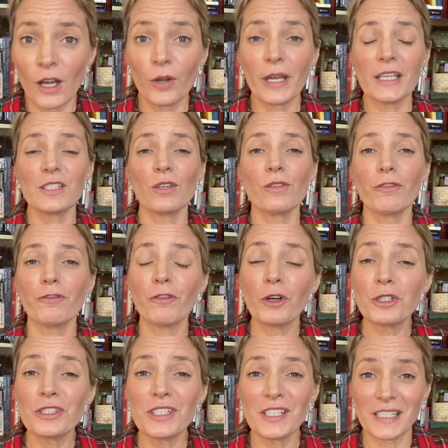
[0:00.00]
Okay, so the
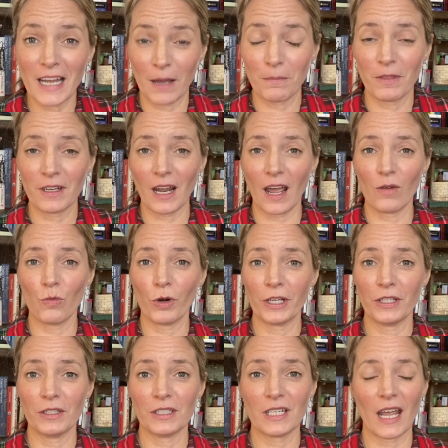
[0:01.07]
first step that I want you
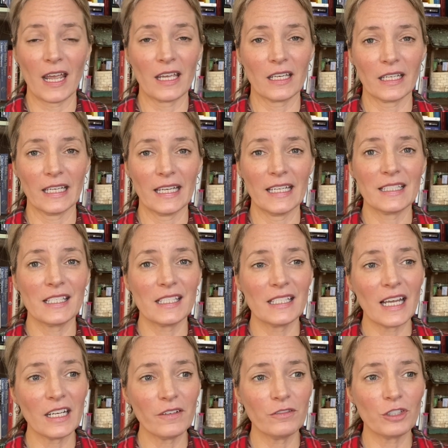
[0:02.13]
to take,
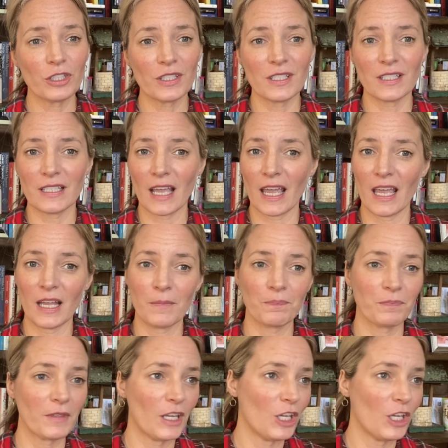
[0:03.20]
instead of just saying,